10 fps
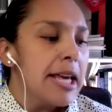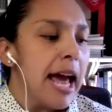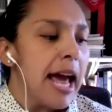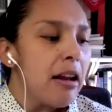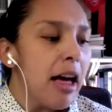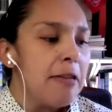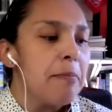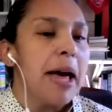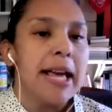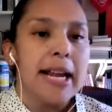catalyzed
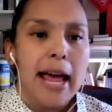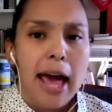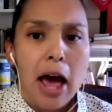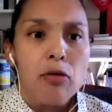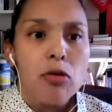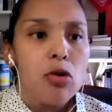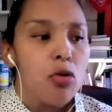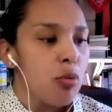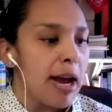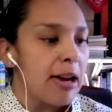by an ever
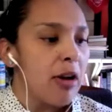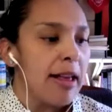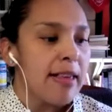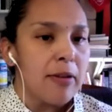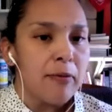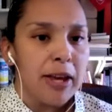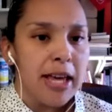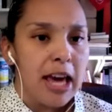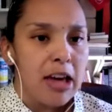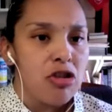greater
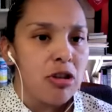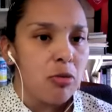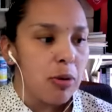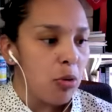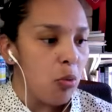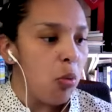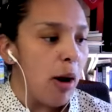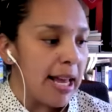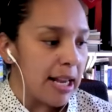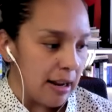identification with
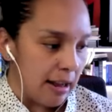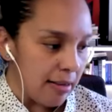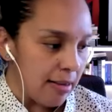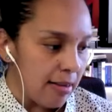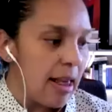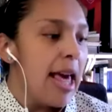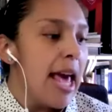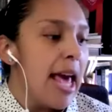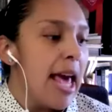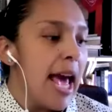whiteness
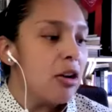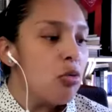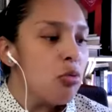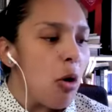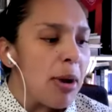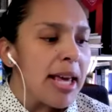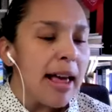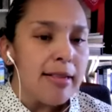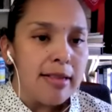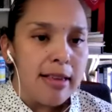and a
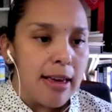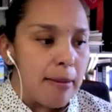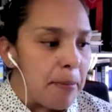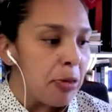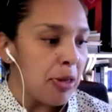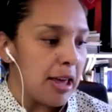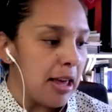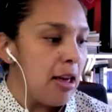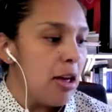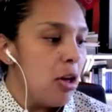growing
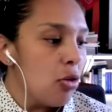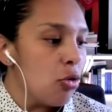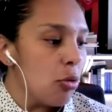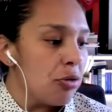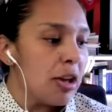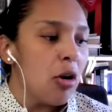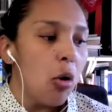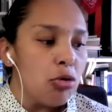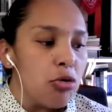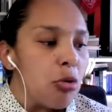antipathy toward the
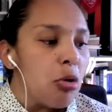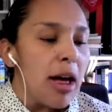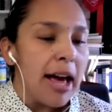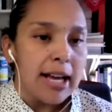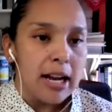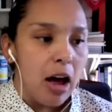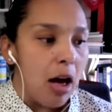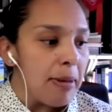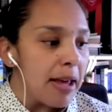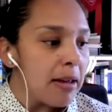cultural,
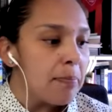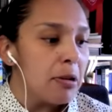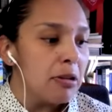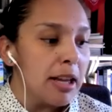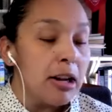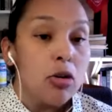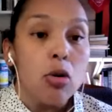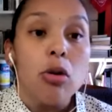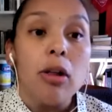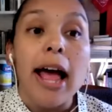economic,
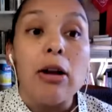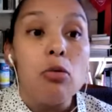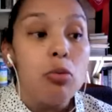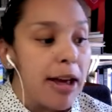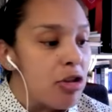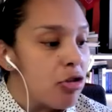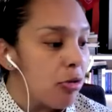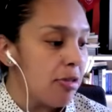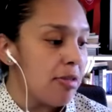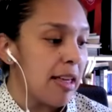political, and racial
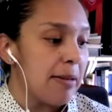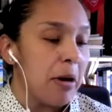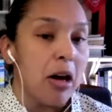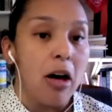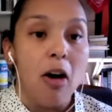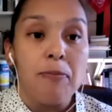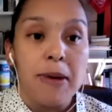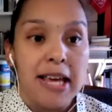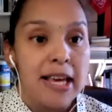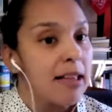stigma of
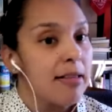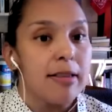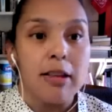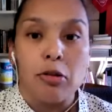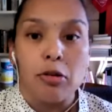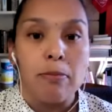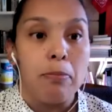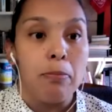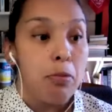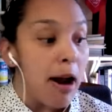being considered
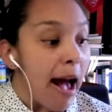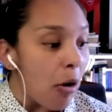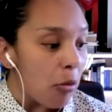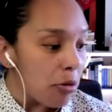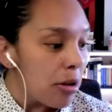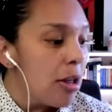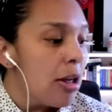brown.